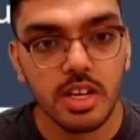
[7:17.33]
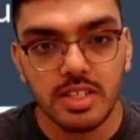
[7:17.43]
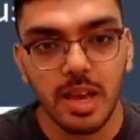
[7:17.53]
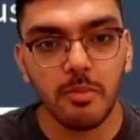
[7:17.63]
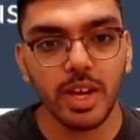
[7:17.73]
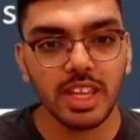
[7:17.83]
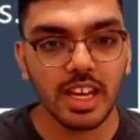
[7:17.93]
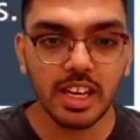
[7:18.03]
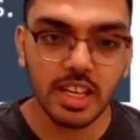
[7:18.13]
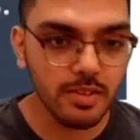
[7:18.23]
Same way, they
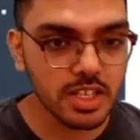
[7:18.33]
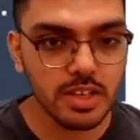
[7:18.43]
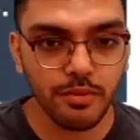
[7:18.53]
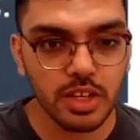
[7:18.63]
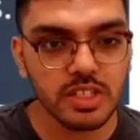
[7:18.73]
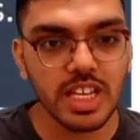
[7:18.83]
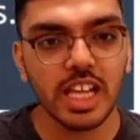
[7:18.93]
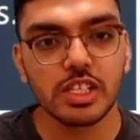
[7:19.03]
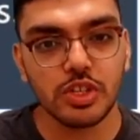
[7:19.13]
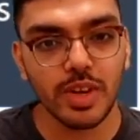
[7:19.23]
can give us different
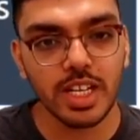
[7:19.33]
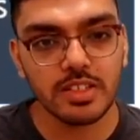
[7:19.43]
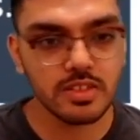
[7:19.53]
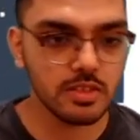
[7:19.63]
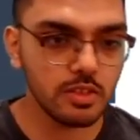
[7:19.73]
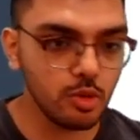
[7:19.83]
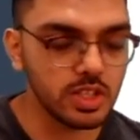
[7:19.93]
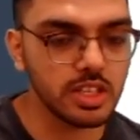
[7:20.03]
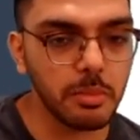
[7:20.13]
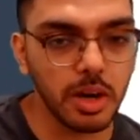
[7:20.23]
sales trends using
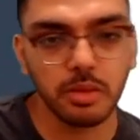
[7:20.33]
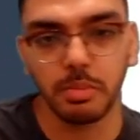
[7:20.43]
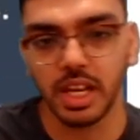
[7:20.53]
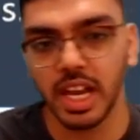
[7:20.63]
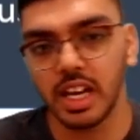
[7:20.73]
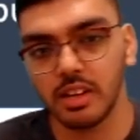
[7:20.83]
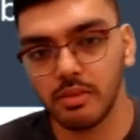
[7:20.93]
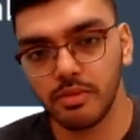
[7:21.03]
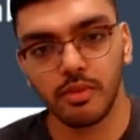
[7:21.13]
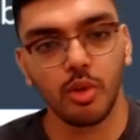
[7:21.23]
the multiplicative
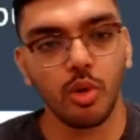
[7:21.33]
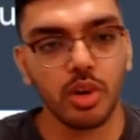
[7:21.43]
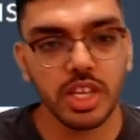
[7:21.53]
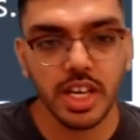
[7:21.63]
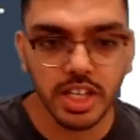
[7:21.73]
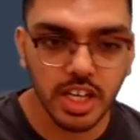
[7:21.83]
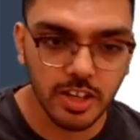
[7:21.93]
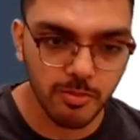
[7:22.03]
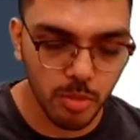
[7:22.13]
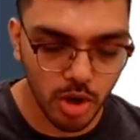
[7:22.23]
or the additive
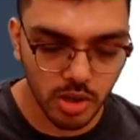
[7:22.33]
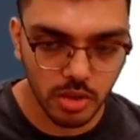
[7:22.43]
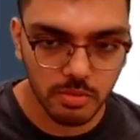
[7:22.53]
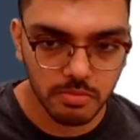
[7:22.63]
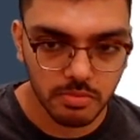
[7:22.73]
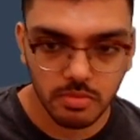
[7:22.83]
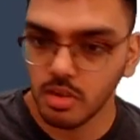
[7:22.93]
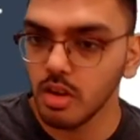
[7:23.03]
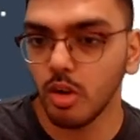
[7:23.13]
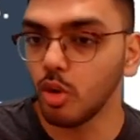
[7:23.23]
model.
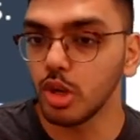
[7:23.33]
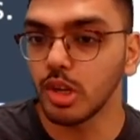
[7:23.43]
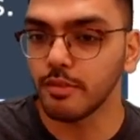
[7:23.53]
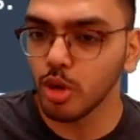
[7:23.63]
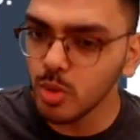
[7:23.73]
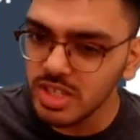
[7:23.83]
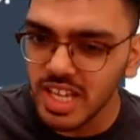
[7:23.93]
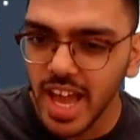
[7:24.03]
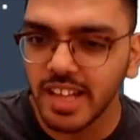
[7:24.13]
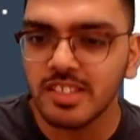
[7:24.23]
All you have to do is
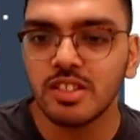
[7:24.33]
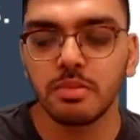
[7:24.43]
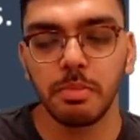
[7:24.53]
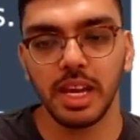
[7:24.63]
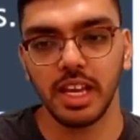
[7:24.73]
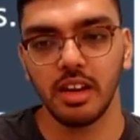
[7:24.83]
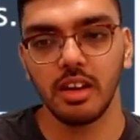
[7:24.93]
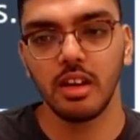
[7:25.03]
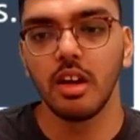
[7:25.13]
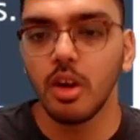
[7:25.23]
explain.
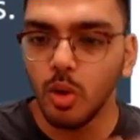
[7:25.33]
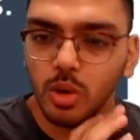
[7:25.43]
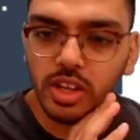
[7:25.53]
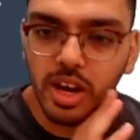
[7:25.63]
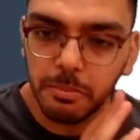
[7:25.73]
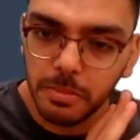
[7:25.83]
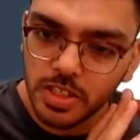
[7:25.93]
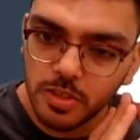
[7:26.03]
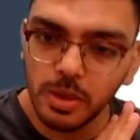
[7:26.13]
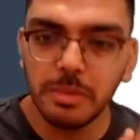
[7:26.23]
All the numbers
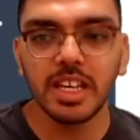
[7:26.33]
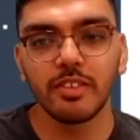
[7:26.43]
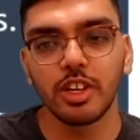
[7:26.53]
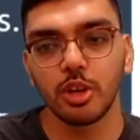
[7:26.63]
will be given to